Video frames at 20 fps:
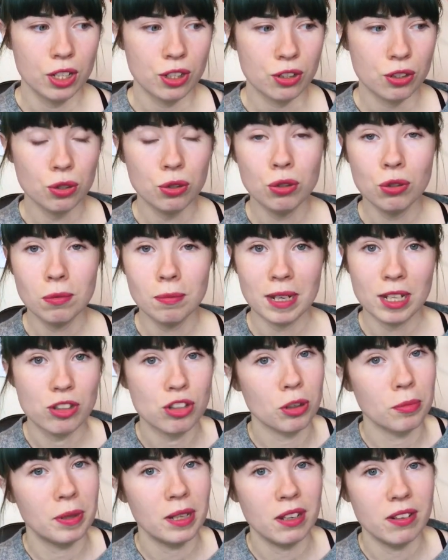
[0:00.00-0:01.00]
two
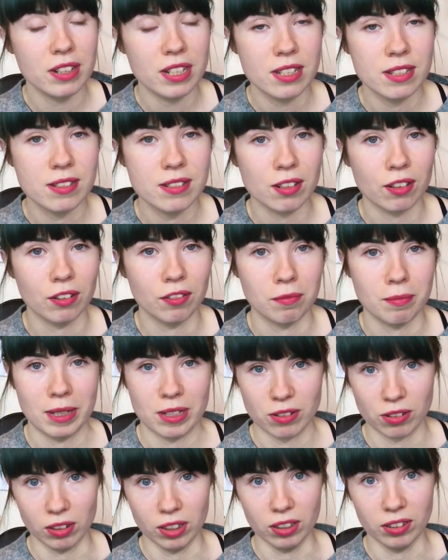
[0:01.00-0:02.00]
major periods of
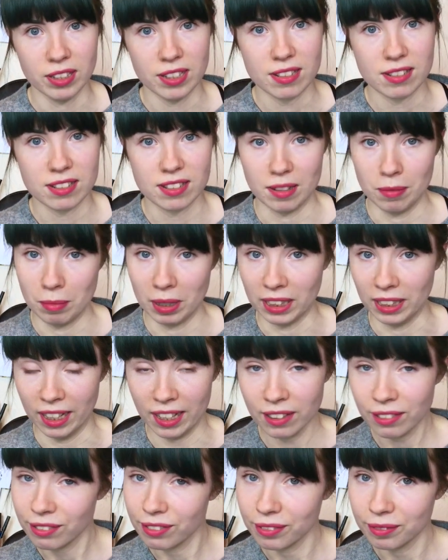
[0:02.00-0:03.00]
mental illness in my
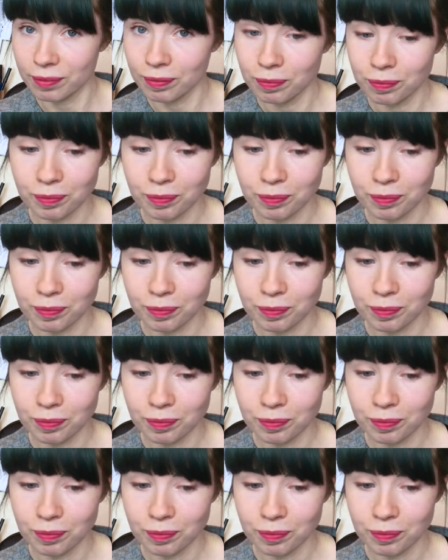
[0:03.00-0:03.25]
life.